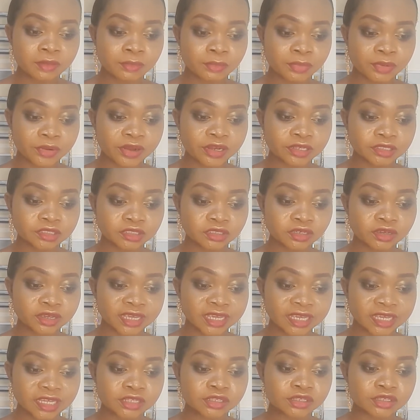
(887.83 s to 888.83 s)
pressure
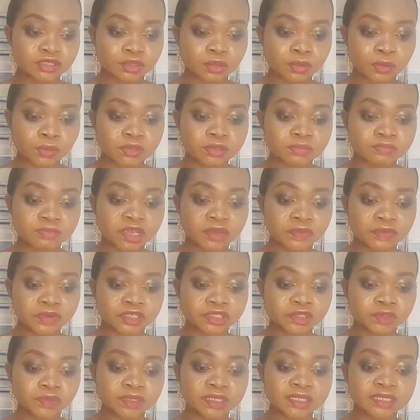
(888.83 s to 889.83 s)
in school may
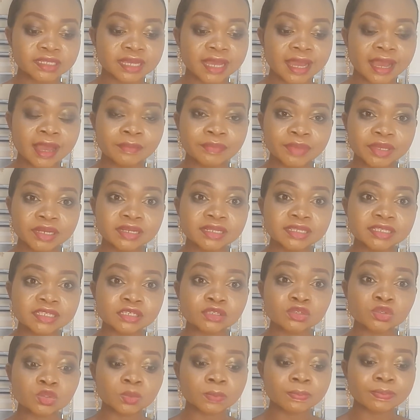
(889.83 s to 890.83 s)
restrict their ability
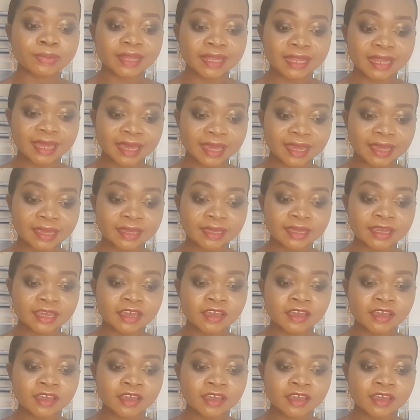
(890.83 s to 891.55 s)
to play